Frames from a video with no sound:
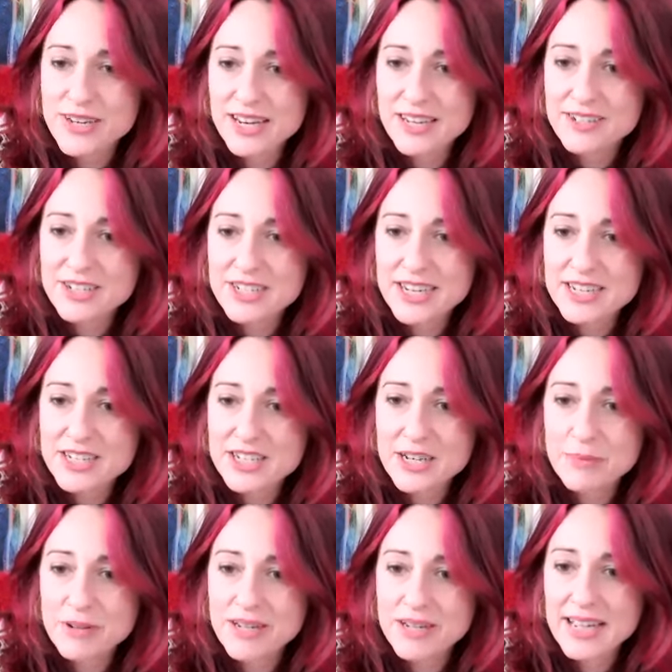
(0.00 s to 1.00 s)
Hello, Jen,
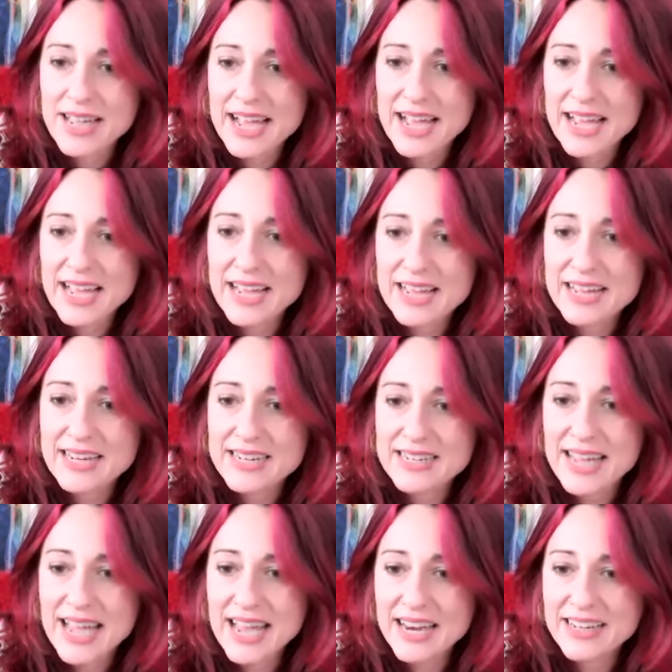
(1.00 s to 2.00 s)
Gemma,
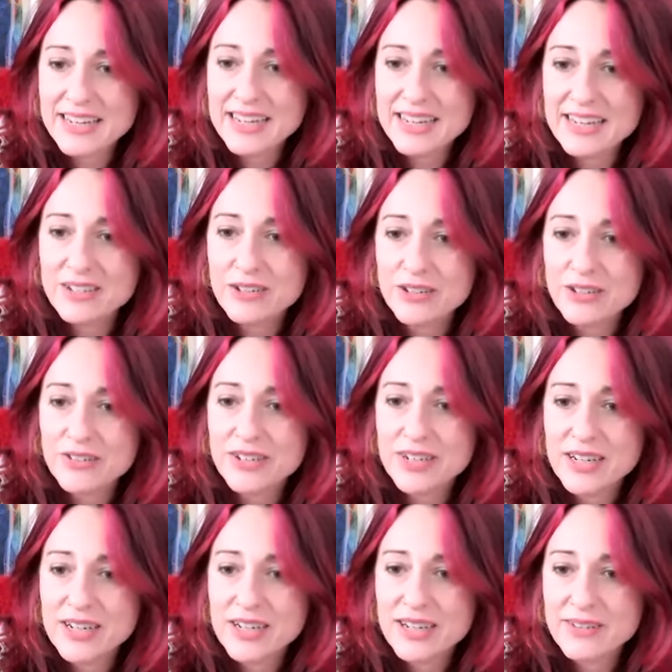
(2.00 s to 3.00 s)
Anne, Anna,
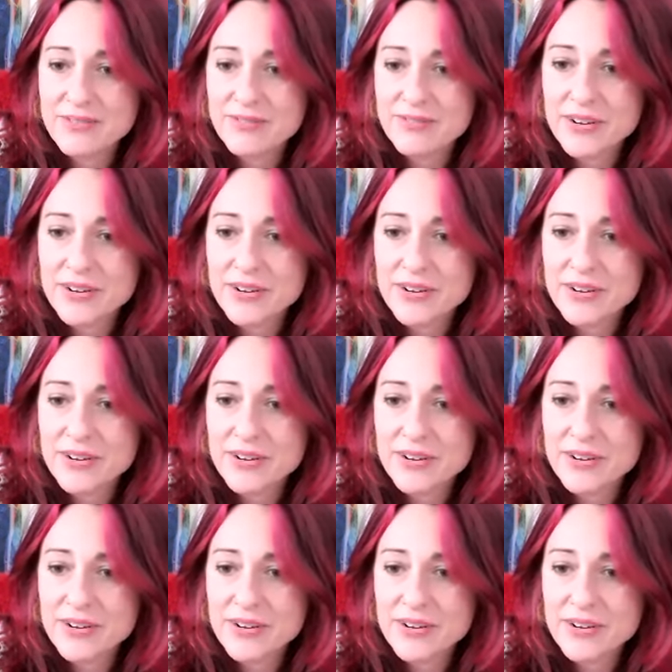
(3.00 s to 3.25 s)
Laura.